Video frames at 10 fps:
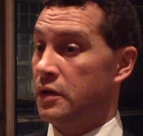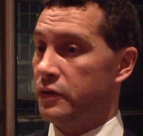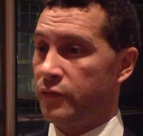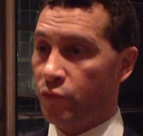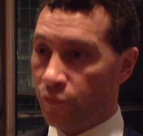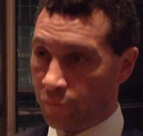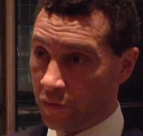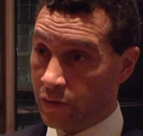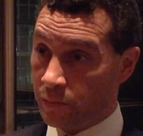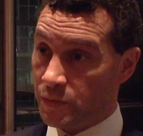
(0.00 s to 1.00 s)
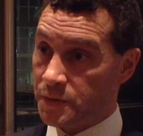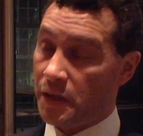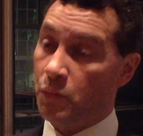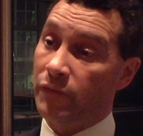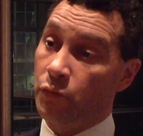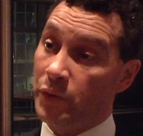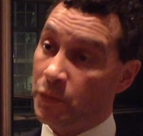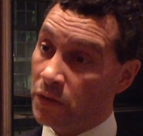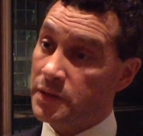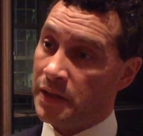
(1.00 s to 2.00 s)
the four freedoms, and whether we
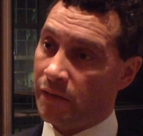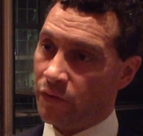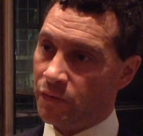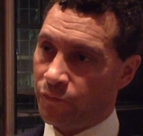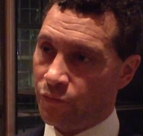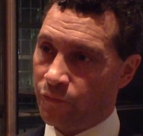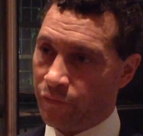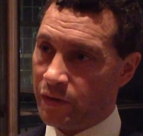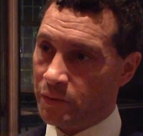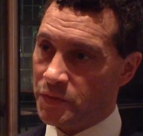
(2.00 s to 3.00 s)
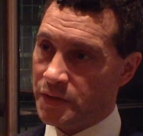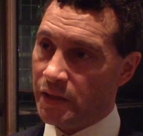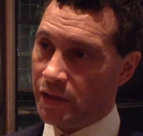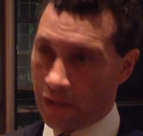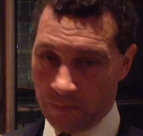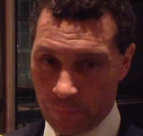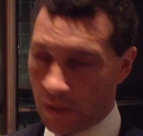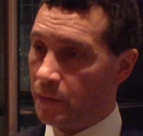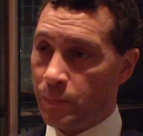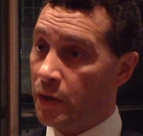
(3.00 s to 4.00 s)
want to have those four freedoms in
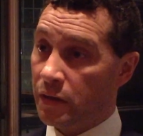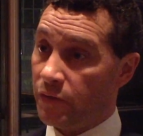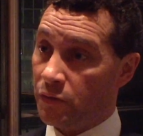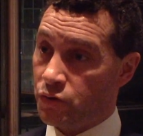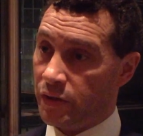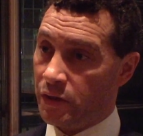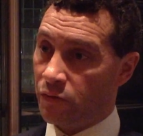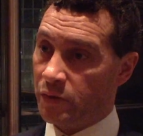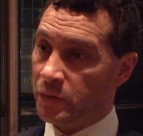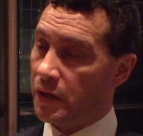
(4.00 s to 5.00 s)
part of our trade agreement.